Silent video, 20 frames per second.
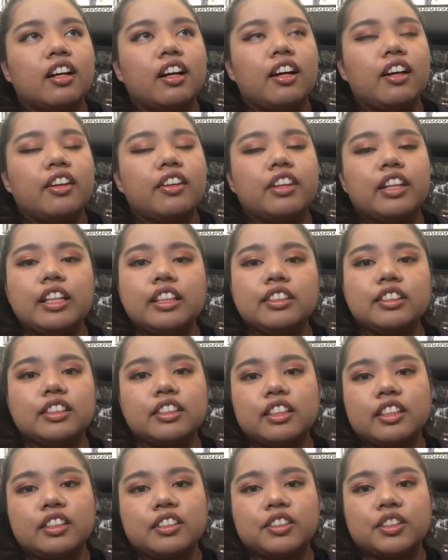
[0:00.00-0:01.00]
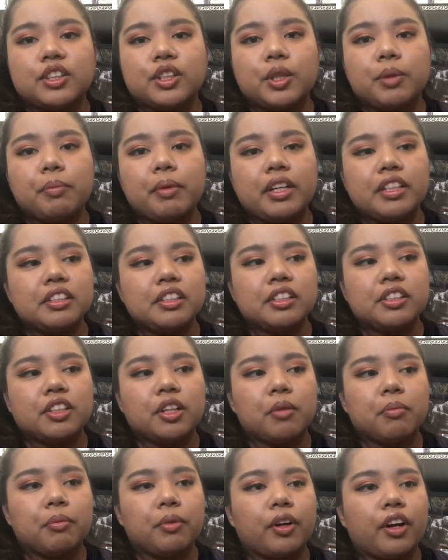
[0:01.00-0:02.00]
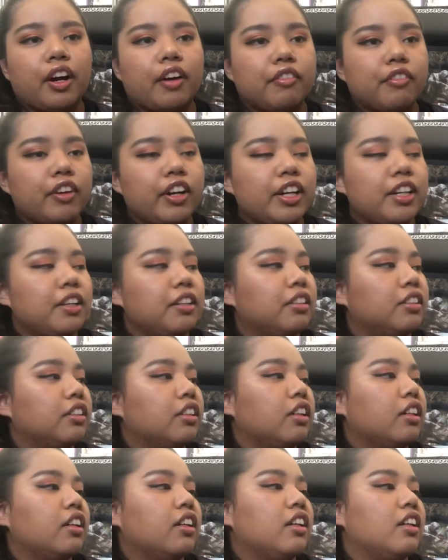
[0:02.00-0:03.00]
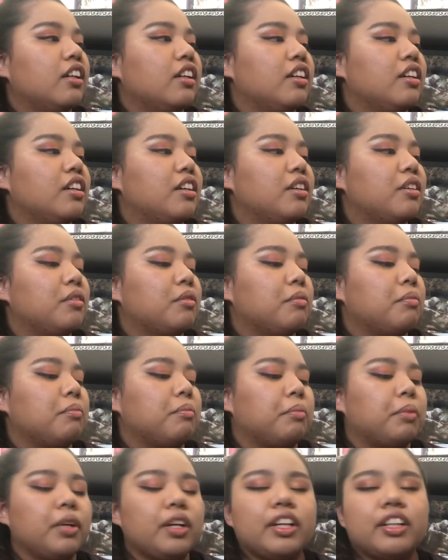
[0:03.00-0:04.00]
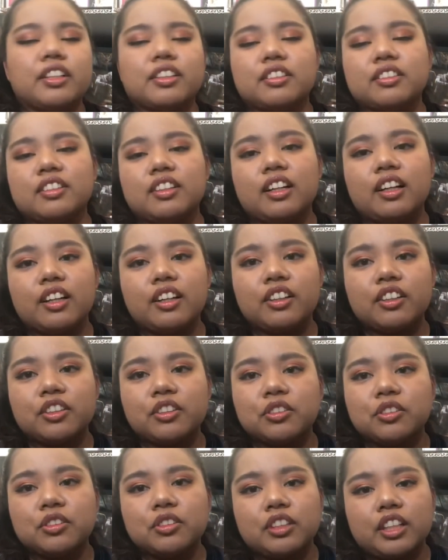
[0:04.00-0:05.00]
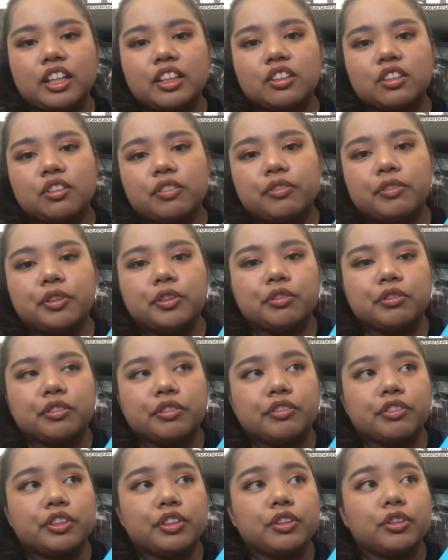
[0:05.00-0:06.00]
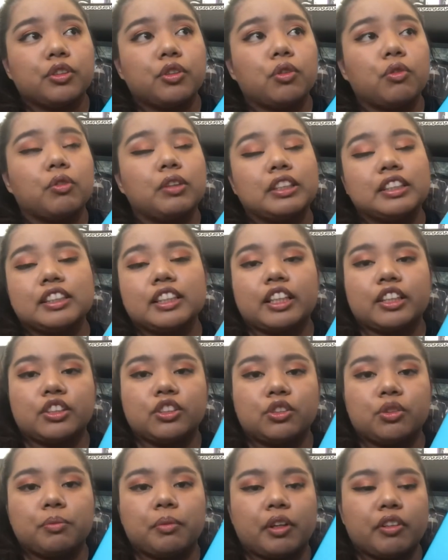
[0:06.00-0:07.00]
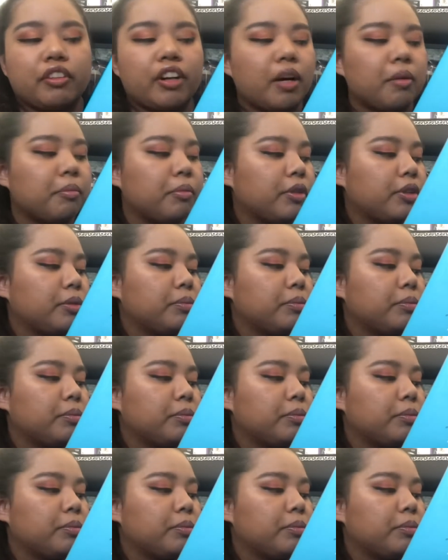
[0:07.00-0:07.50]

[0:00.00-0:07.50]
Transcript: this is the best contemporary I've read, but you'll get the full review once I do my wrap up.